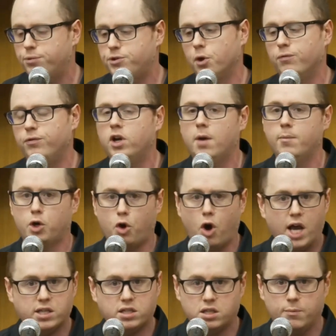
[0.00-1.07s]
So if you come
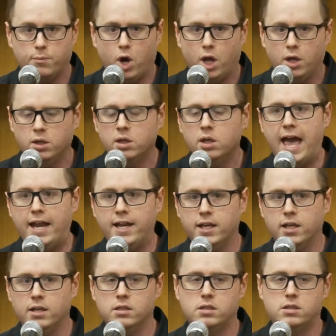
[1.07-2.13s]
across someone that
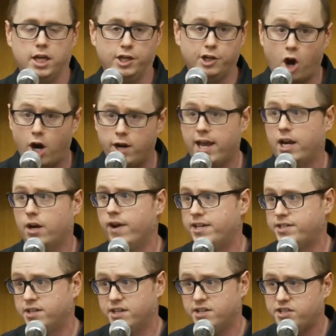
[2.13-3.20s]
is in cardiac
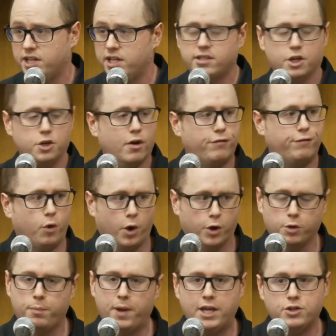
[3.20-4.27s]
arrest and deceased and you have 4
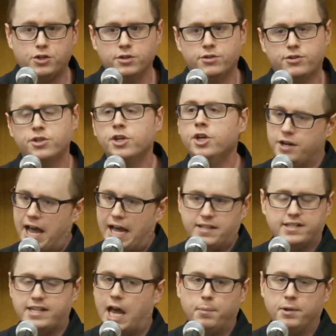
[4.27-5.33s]
other patients, you're not
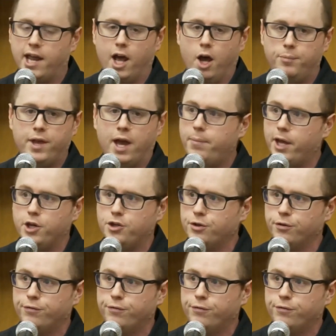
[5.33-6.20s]
stopping to help that patient.